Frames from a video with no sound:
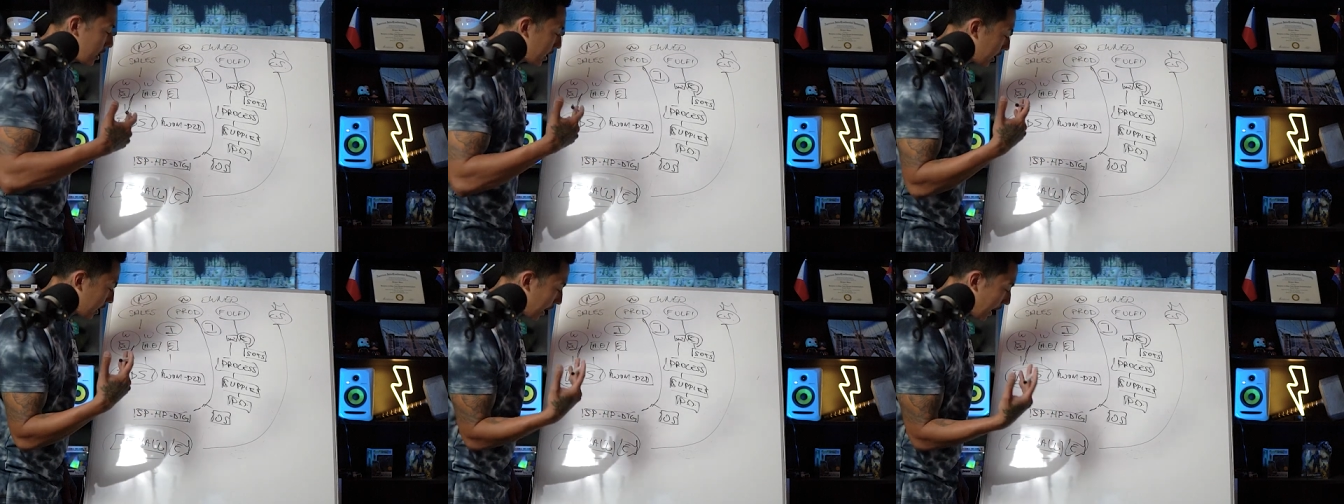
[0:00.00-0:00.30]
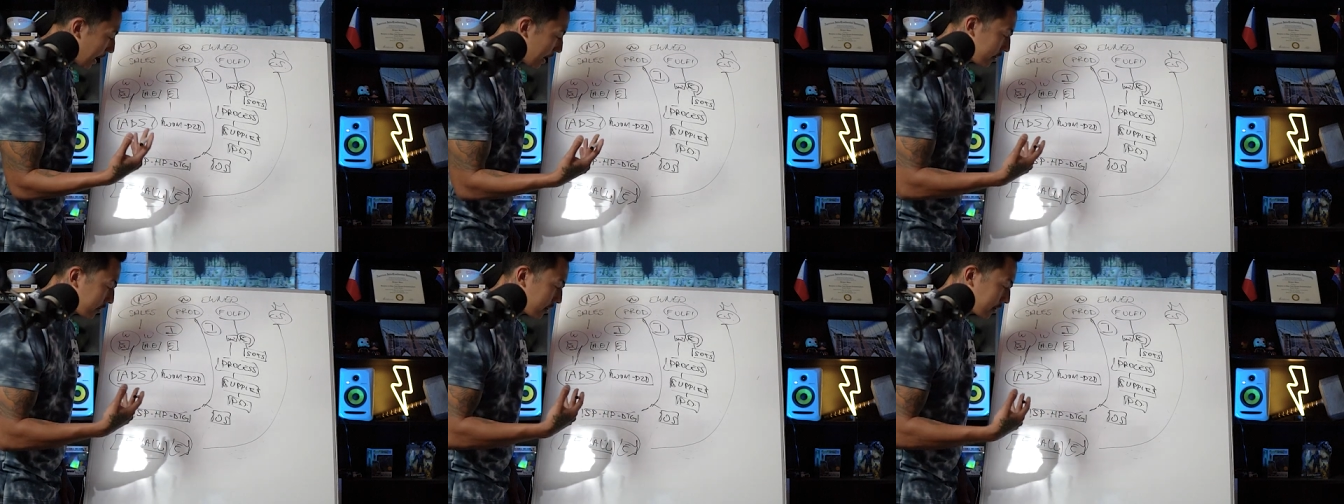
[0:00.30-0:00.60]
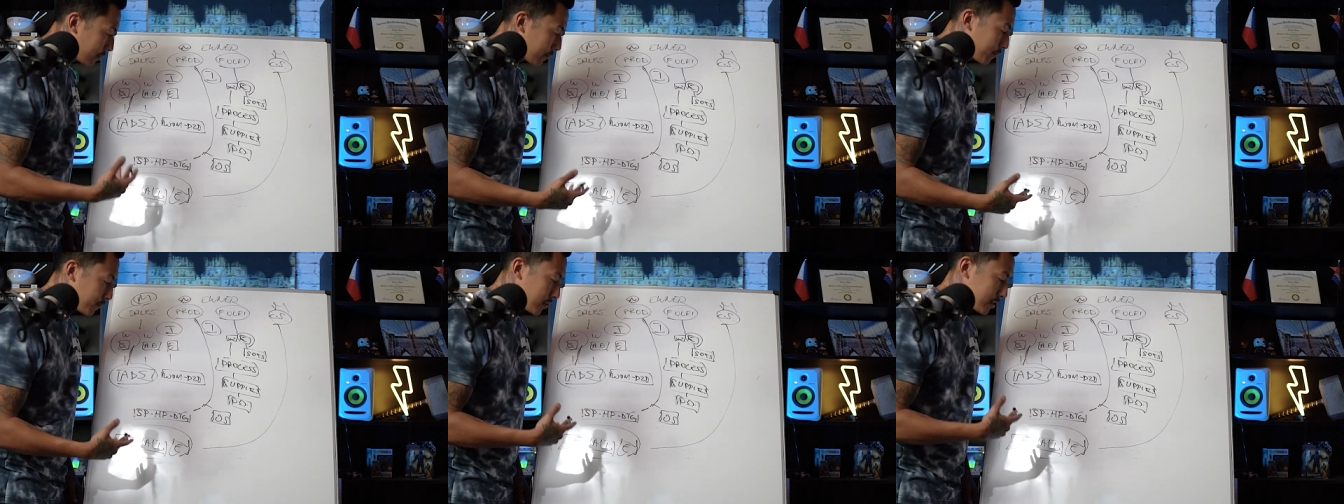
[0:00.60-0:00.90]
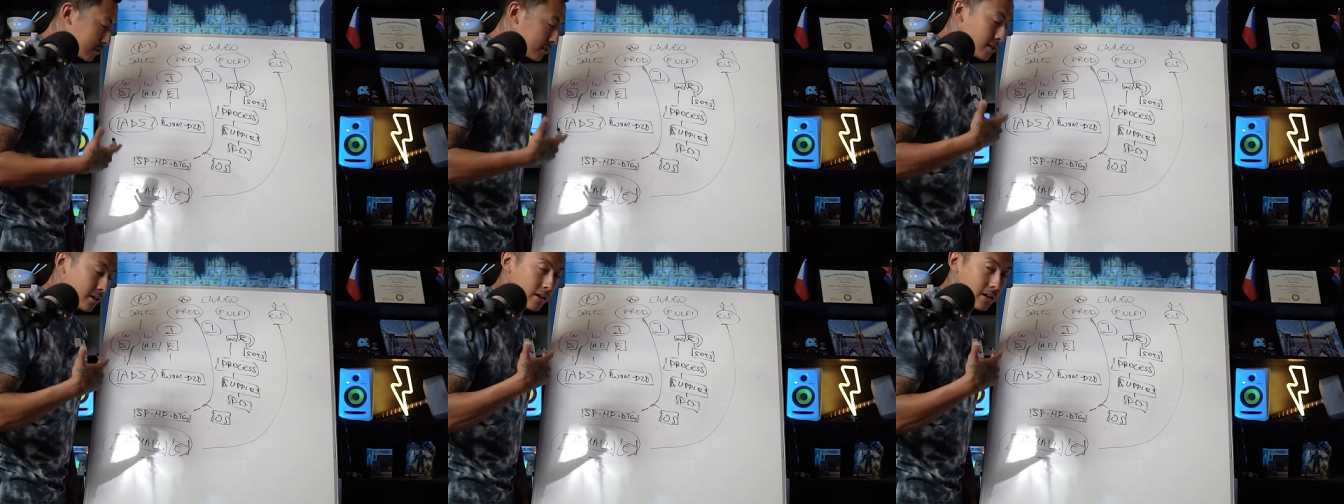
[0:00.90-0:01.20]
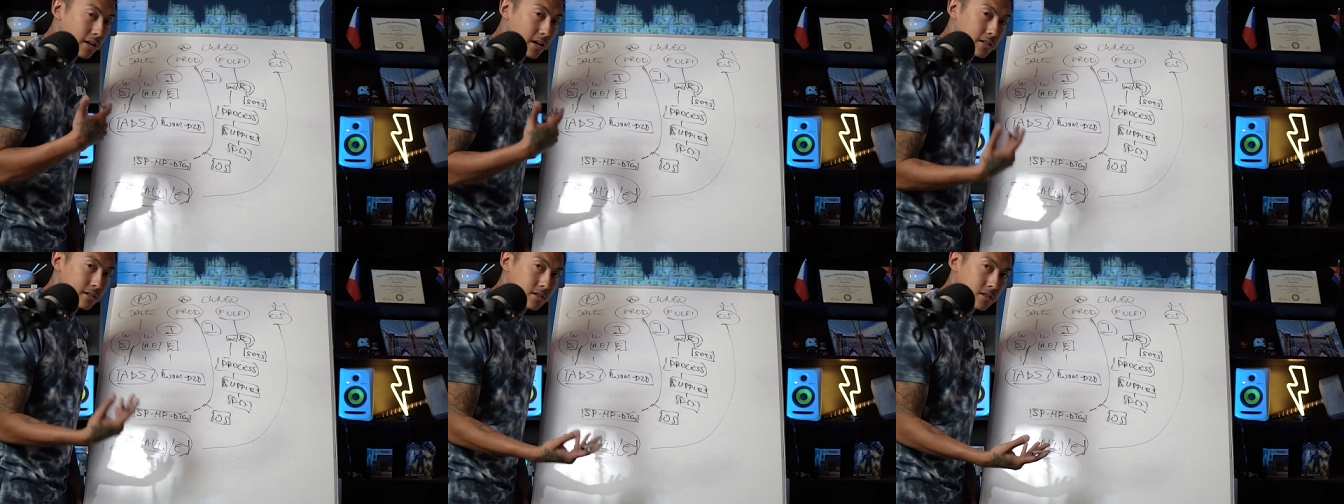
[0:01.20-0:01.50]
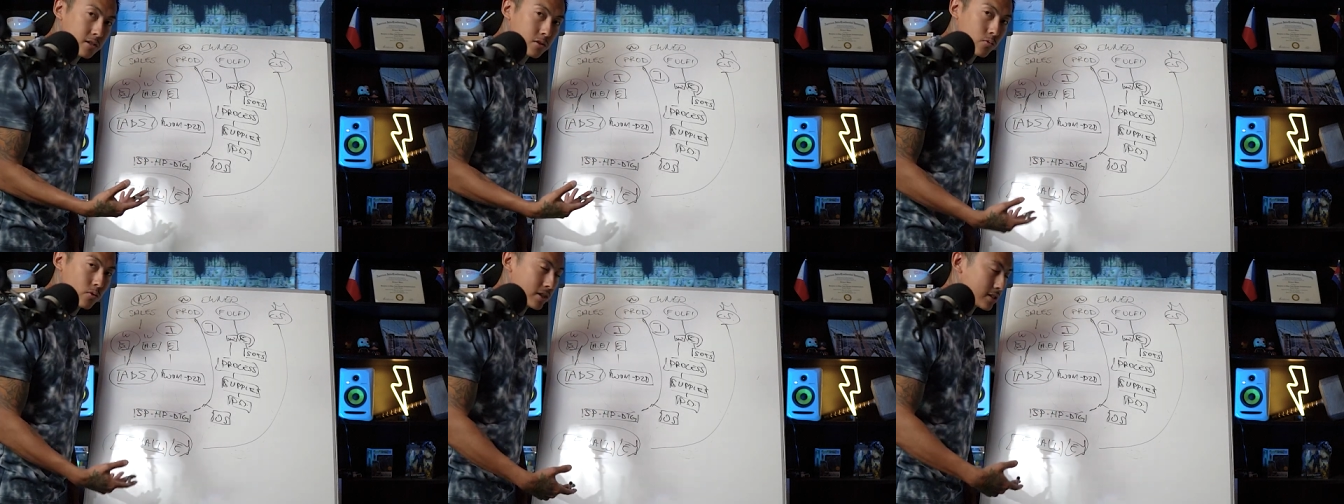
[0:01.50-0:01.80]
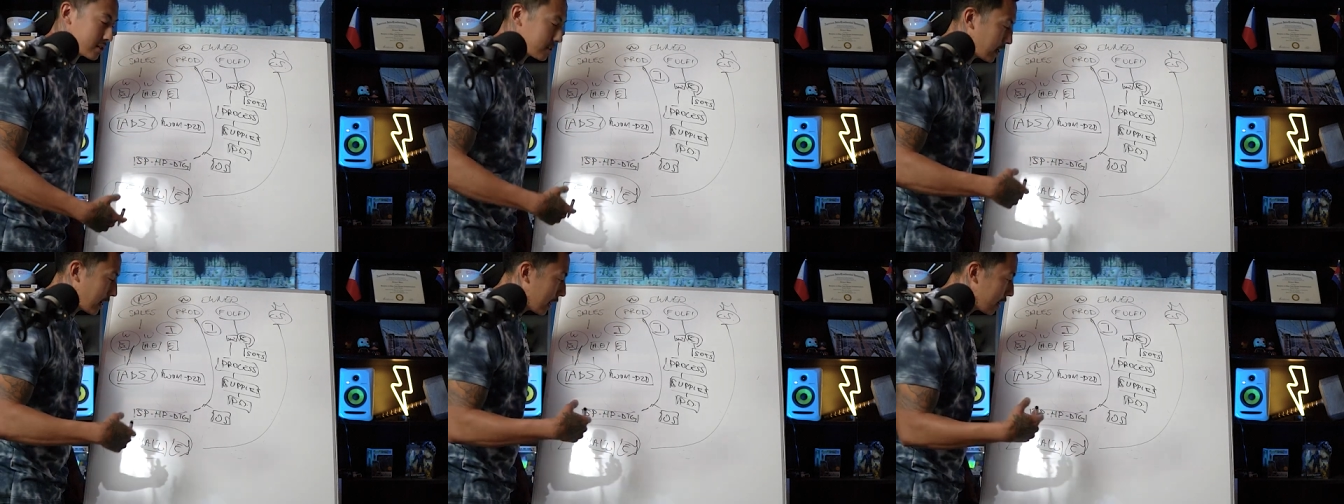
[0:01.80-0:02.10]
and how they can fix a
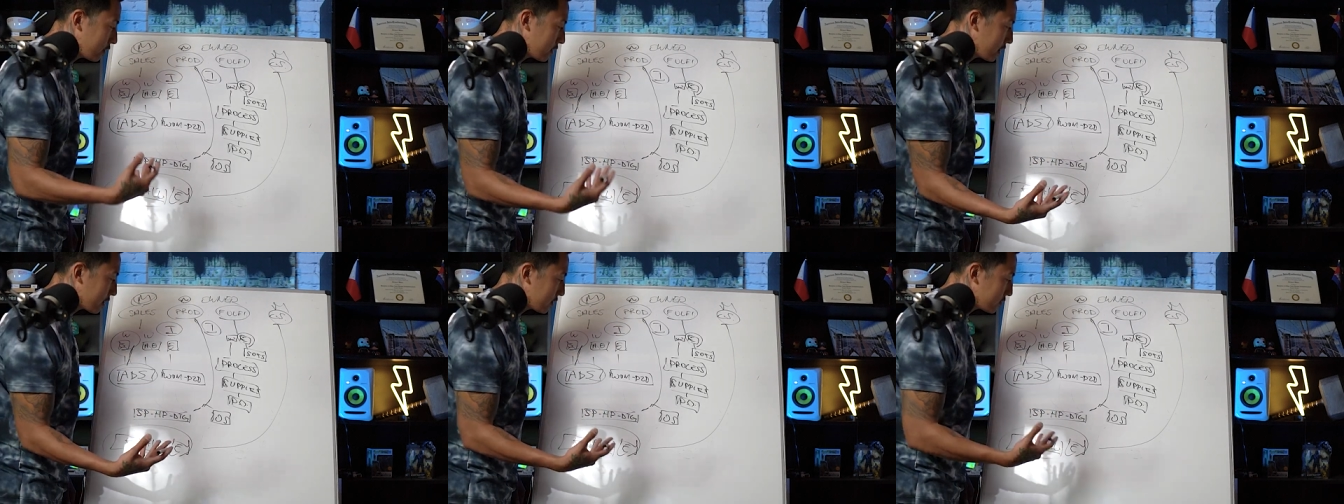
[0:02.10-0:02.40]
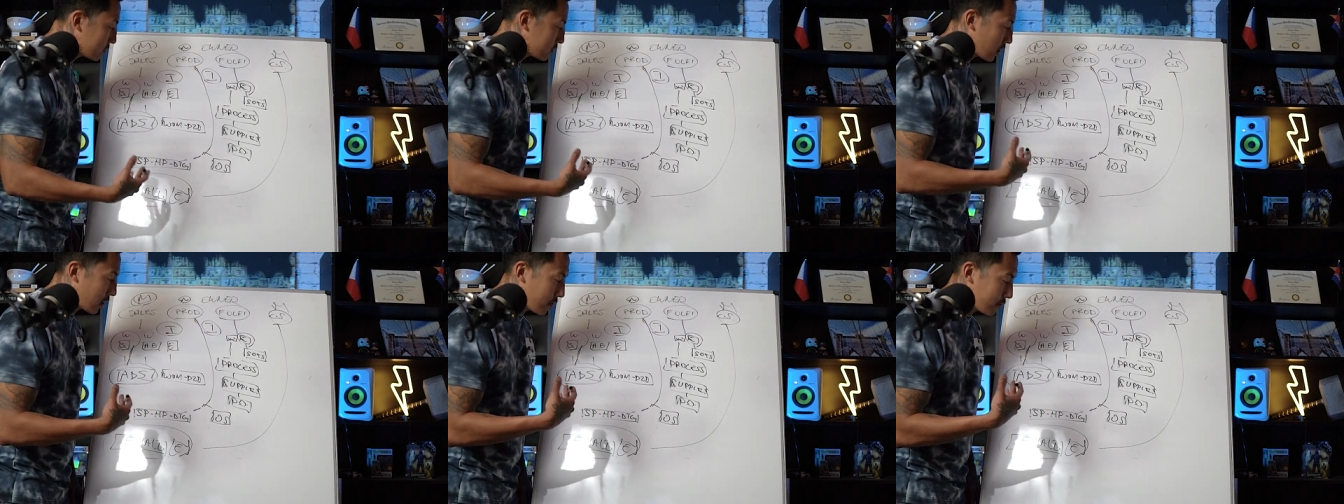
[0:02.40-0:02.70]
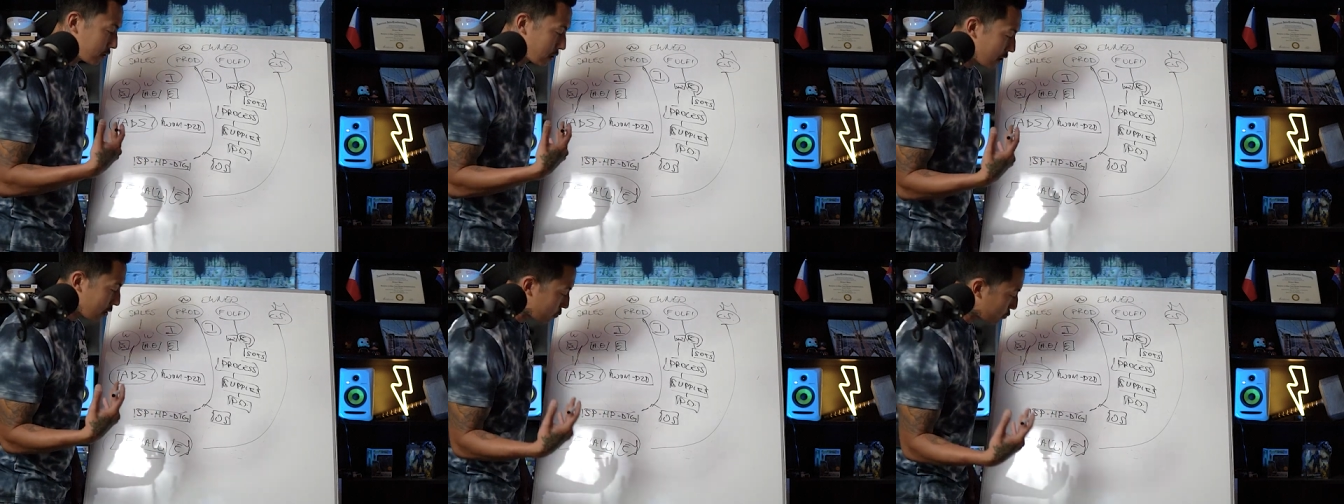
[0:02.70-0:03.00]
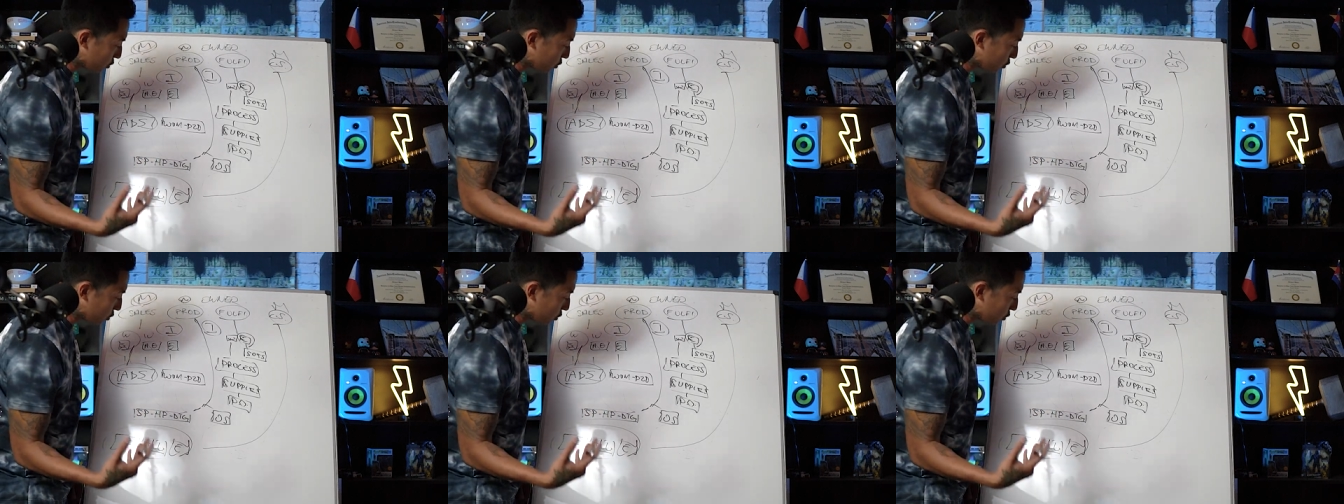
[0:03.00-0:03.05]
situation, how they can solve a